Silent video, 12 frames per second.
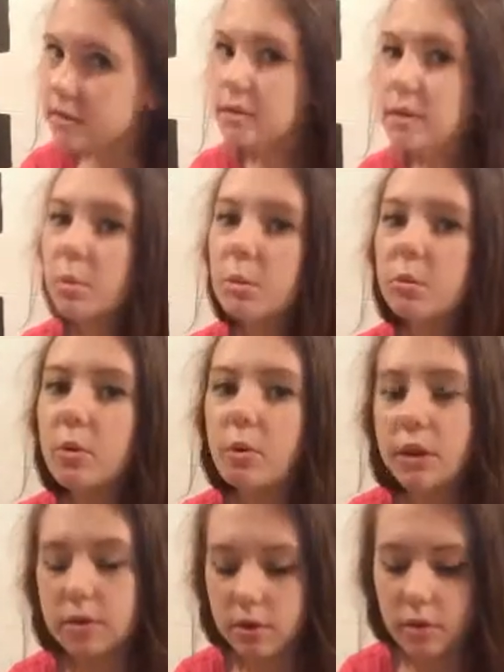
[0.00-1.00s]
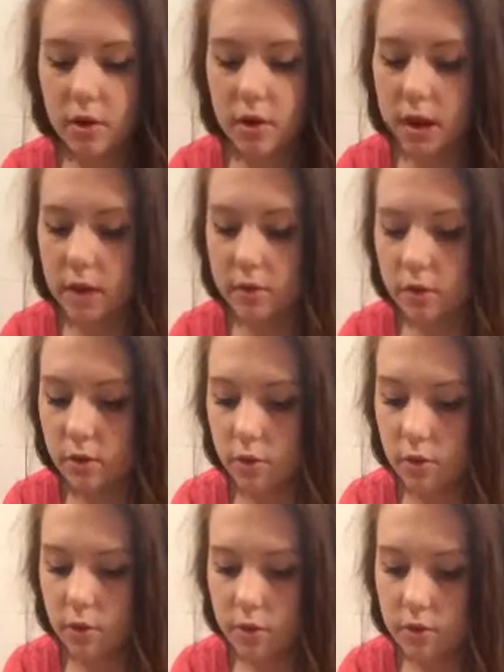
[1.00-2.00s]
some people want to know how
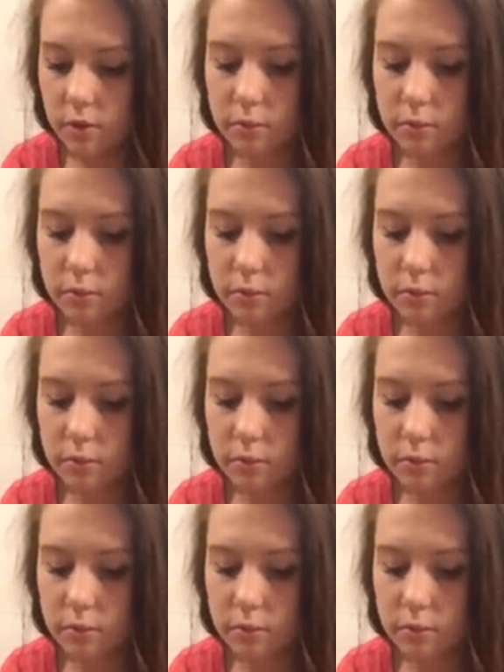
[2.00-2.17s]
to